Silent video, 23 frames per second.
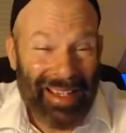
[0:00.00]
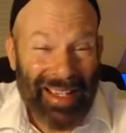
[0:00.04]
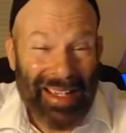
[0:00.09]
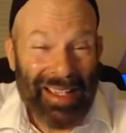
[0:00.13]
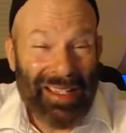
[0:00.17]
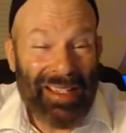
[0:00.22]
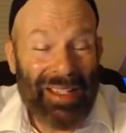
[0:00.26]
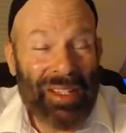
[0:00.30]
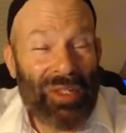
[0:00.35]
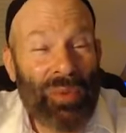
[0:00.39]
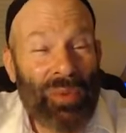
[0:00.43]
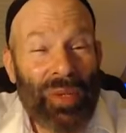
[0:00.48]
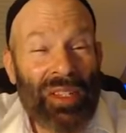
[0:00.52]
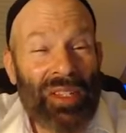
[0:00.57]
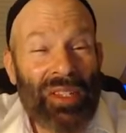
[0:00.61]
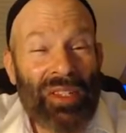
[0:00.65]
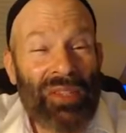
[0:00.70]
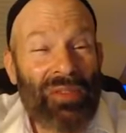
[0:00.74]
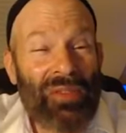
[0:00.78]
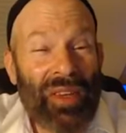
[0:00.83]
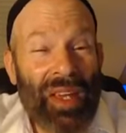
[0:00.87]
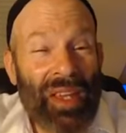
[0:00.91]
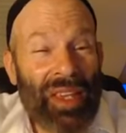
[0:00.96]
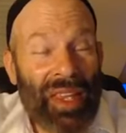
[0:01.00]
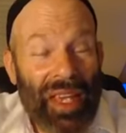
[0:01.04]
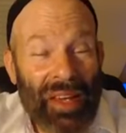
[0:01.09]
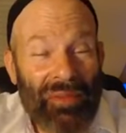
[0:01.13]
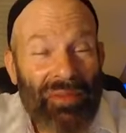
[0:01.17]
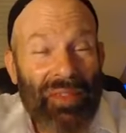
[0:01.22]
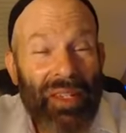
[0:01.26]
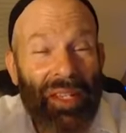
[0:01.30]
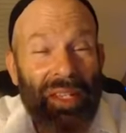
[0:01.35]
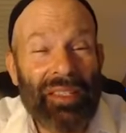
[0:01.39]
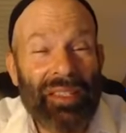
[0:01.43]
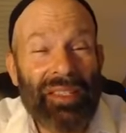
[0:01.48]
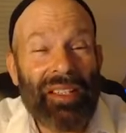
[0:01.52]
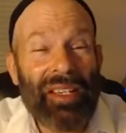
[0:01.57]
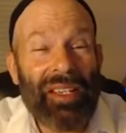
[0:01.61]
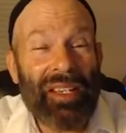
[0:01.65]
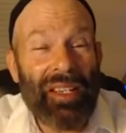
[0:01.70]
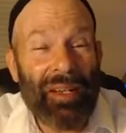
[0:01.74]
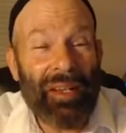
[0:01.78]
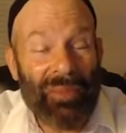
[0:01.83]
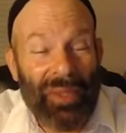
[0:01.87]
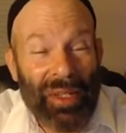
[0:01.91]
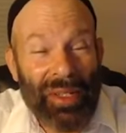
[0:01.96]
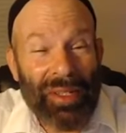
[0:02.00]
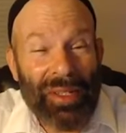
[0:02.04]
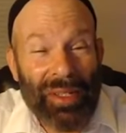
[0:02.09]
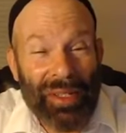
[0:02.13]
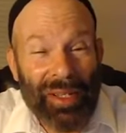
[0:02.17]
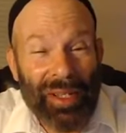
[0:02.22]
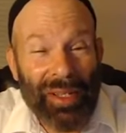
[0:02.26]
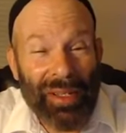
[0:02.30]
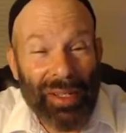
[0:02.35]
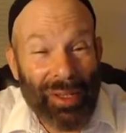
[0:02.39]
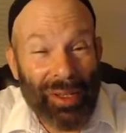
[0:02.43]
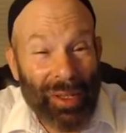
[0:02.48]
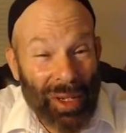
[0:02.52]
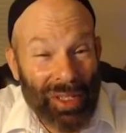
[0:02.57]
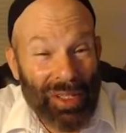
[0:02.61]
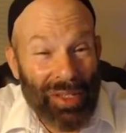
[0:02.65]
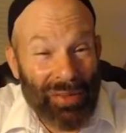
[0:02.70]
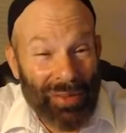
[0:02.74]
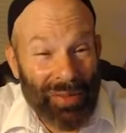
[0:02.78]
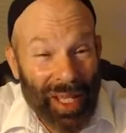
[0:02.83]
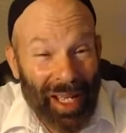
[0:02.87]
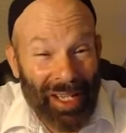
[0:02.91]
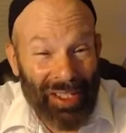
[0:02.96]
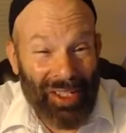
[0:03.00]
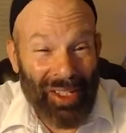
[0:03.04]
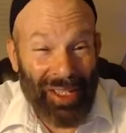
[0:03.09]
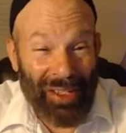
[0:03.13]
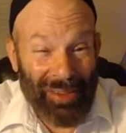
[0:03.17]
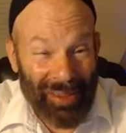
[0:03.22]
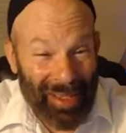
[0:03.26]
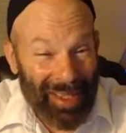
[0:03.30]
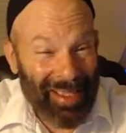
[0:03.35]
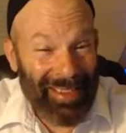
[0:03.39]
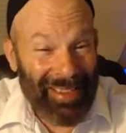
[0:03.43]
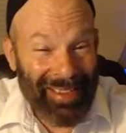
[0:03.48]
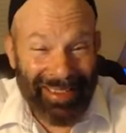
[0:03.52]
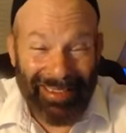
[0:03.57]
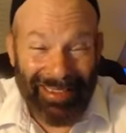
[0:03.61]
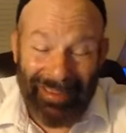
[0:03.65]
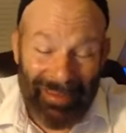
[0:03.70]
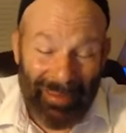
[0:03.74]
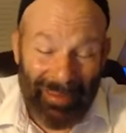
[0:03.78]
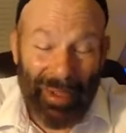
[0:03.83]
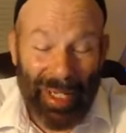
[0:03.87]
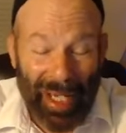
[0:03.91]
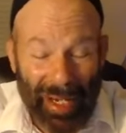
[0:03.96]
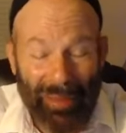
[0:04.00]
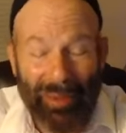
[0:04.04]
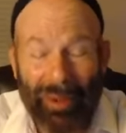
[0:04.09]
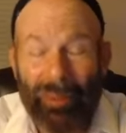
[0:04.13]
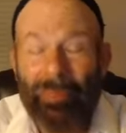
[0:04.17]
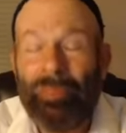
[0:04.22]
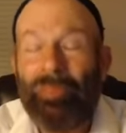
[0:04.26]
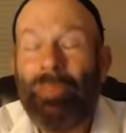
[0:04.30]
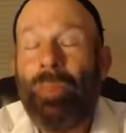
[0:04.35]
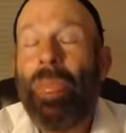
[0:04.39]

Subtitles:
since when does faith have to succumb to the laws of logic, right? Whatever.